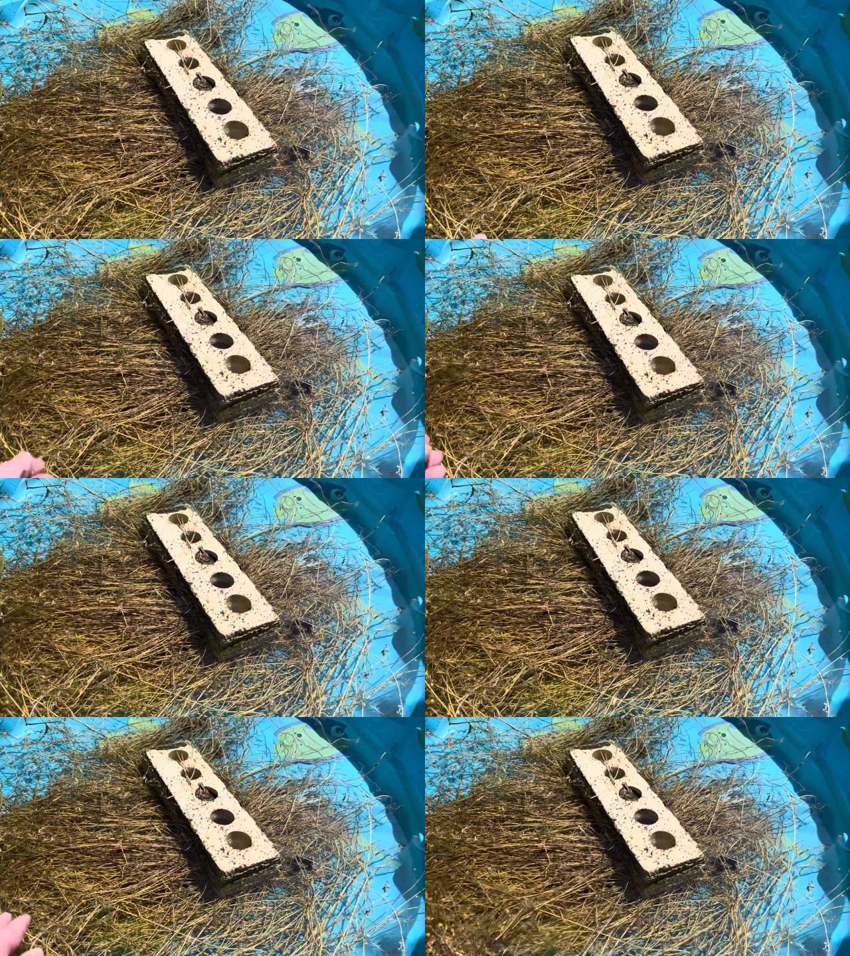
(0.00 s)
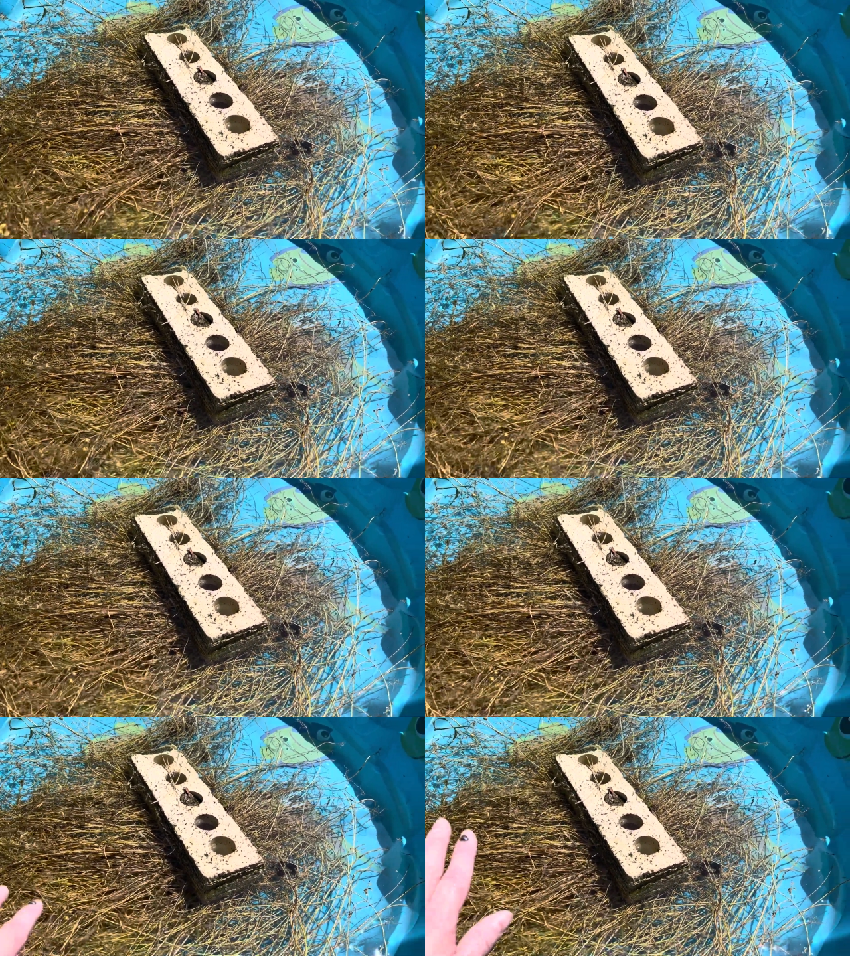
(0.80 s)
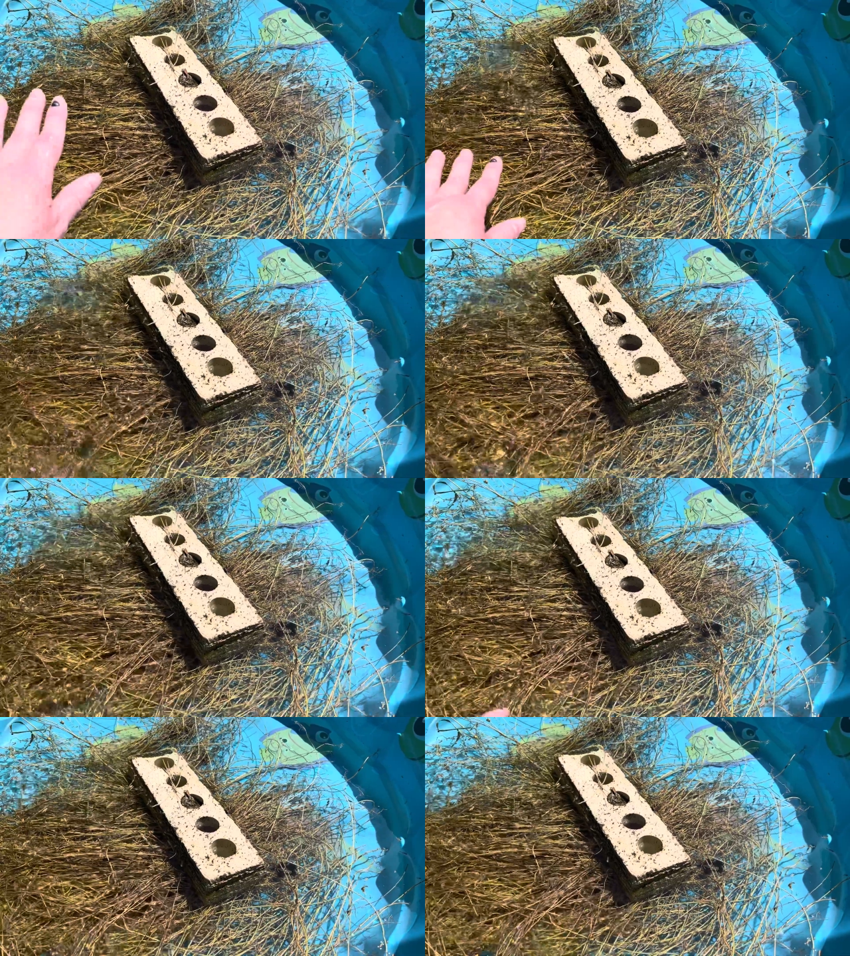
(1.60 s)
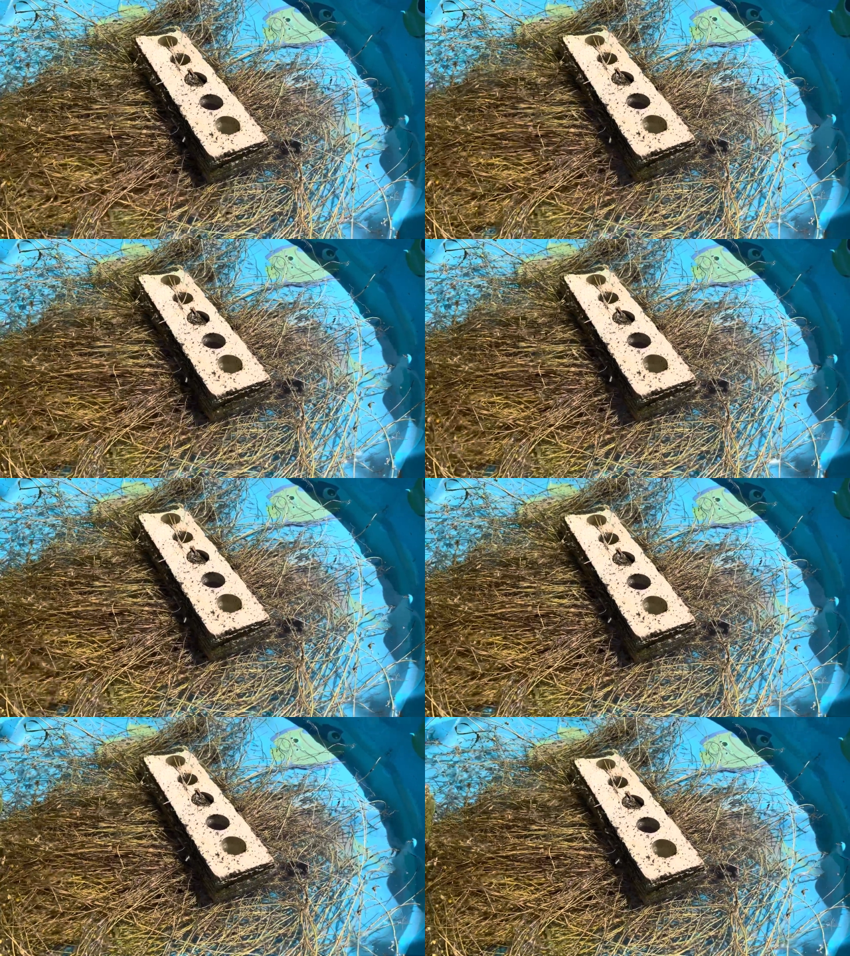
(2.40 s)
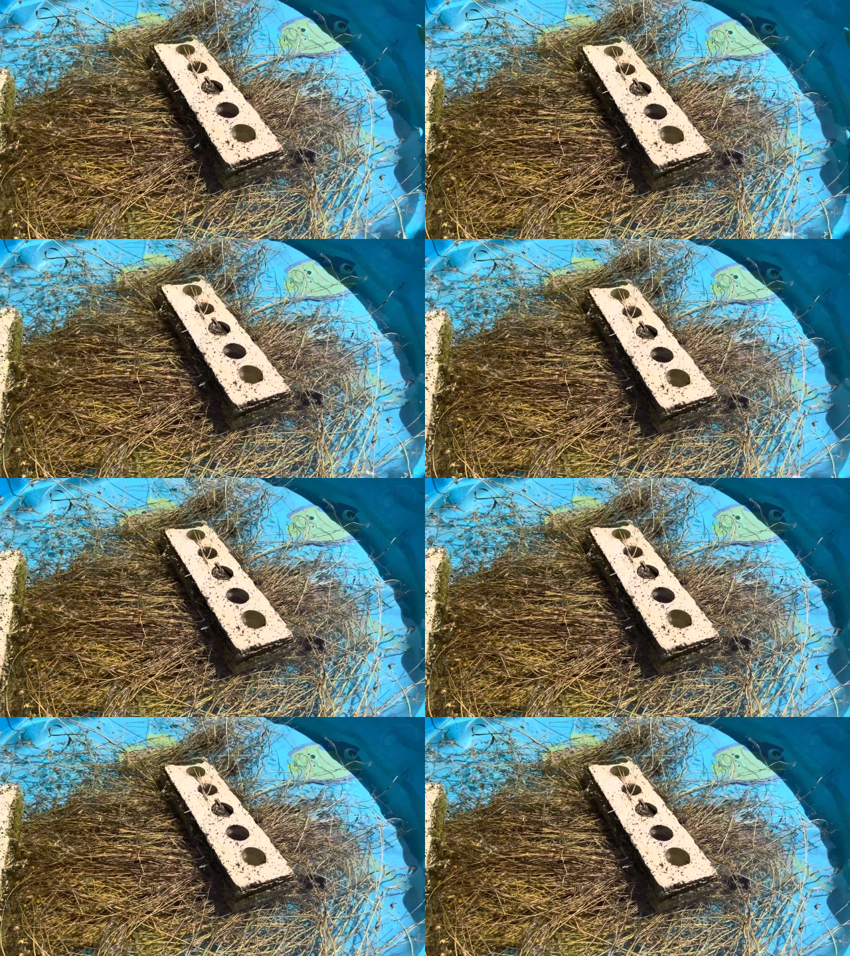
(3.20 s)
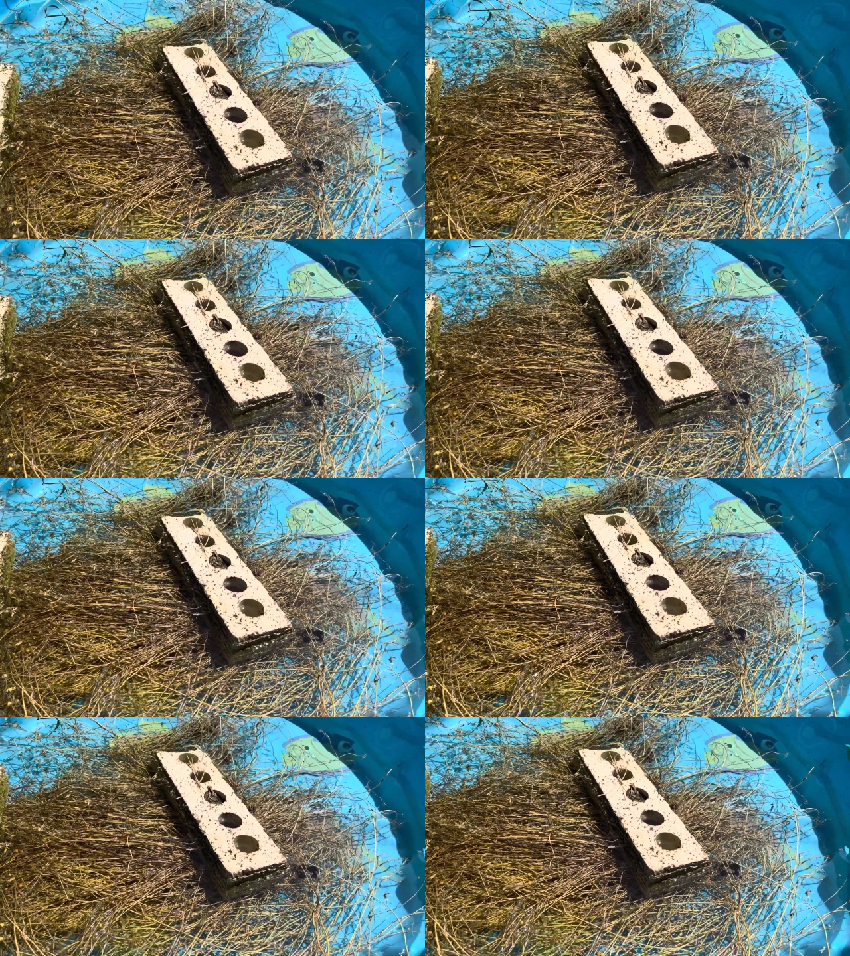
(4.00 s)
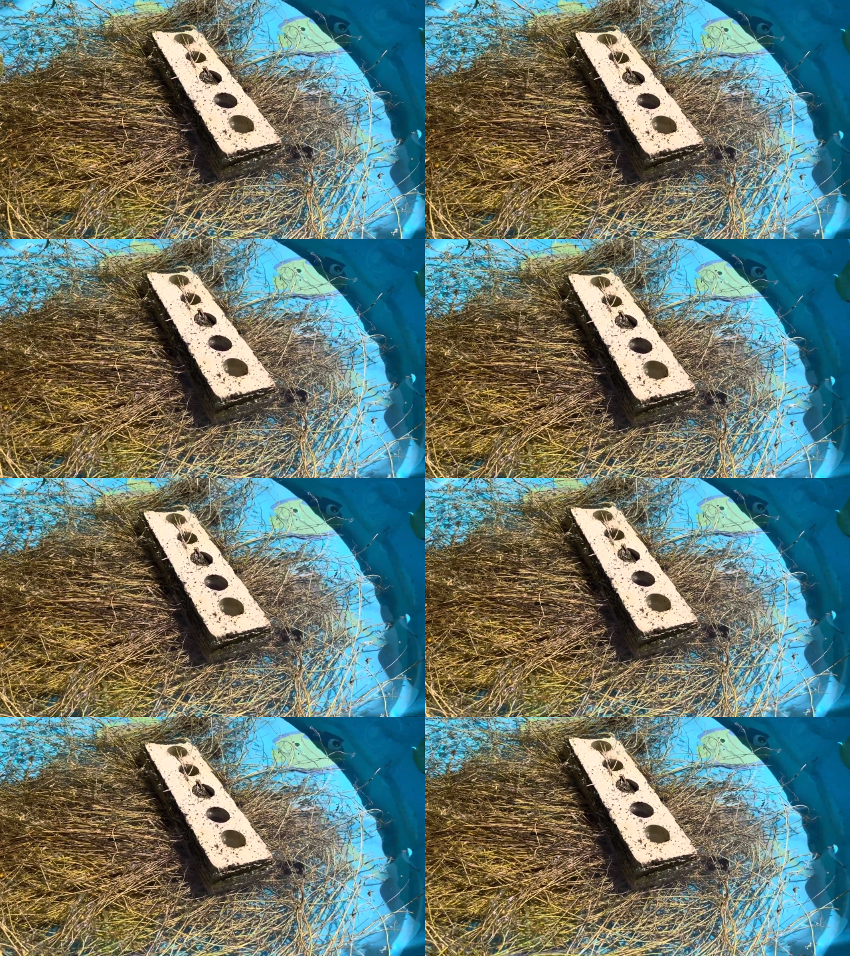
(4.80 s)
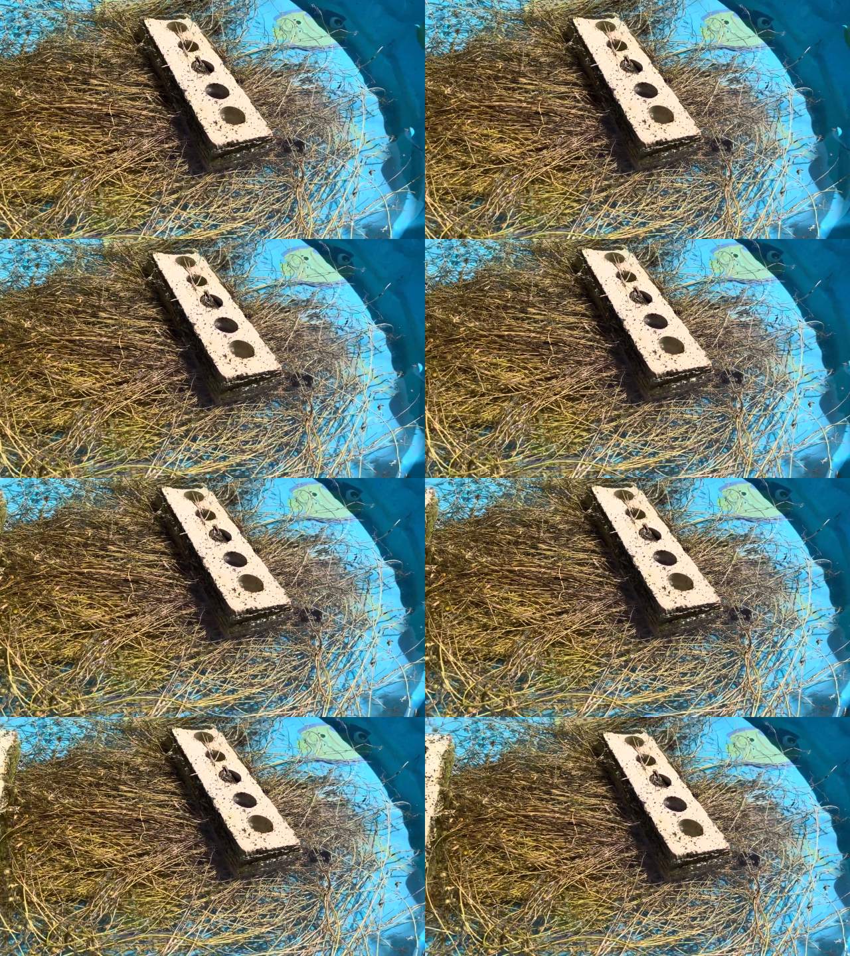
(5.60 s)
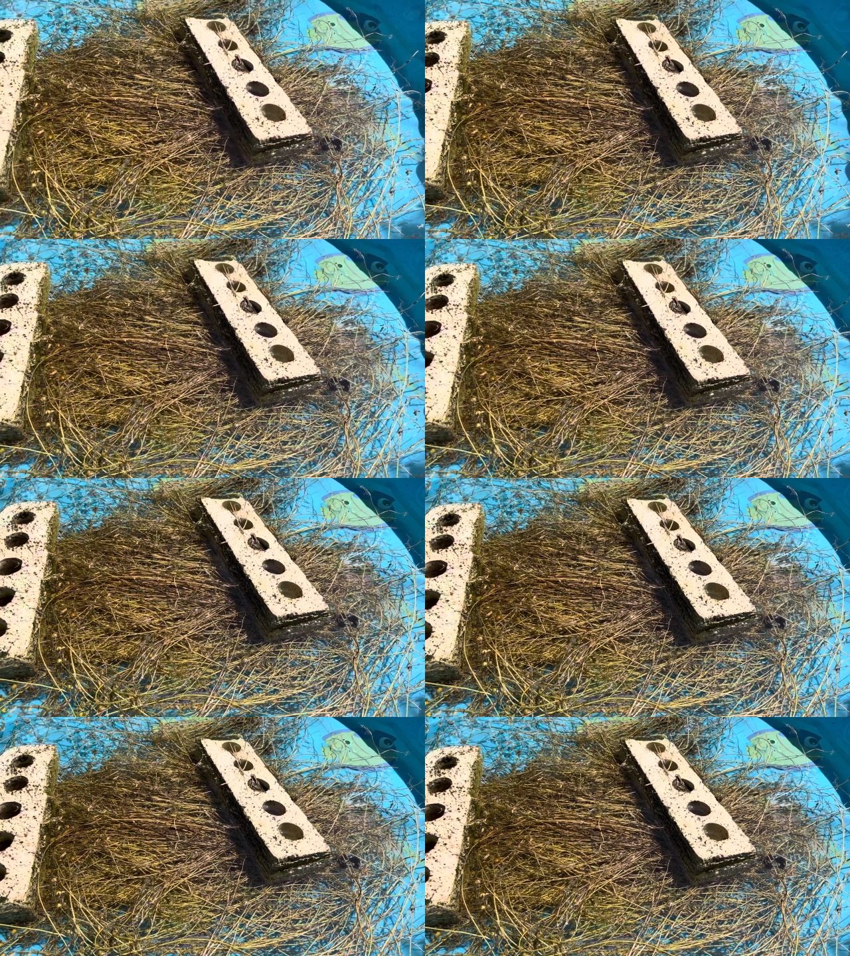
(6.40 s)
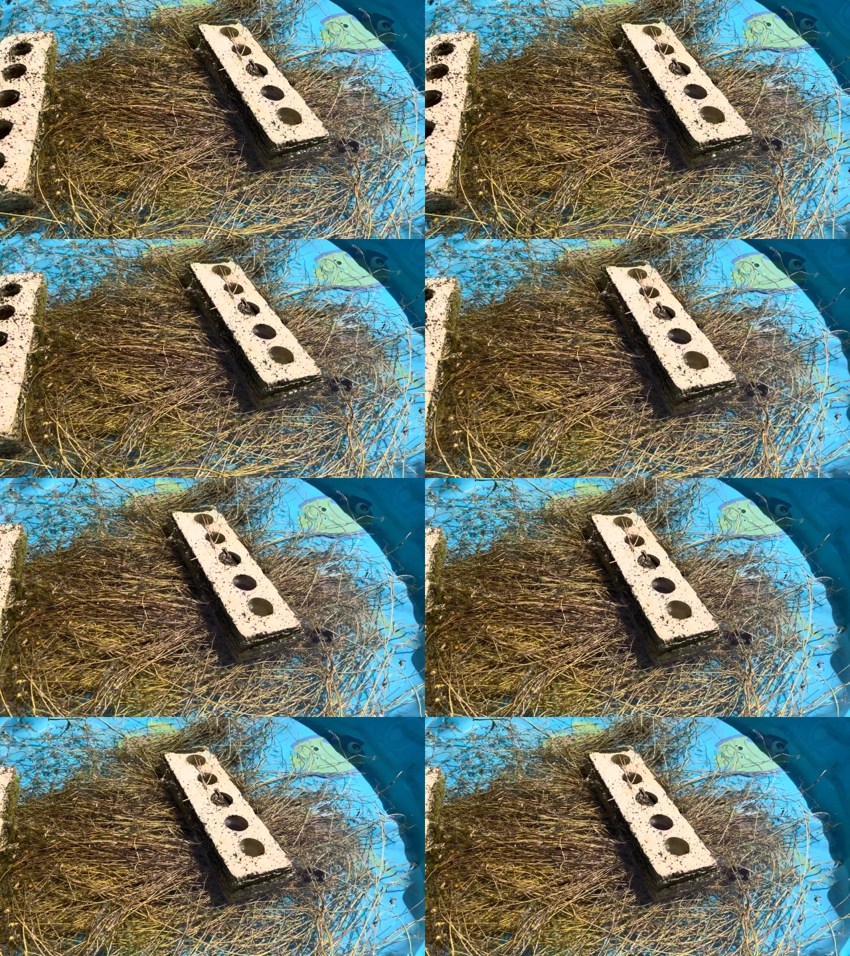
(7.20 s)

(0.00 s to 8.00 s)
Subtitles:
[unreadable: no face in view]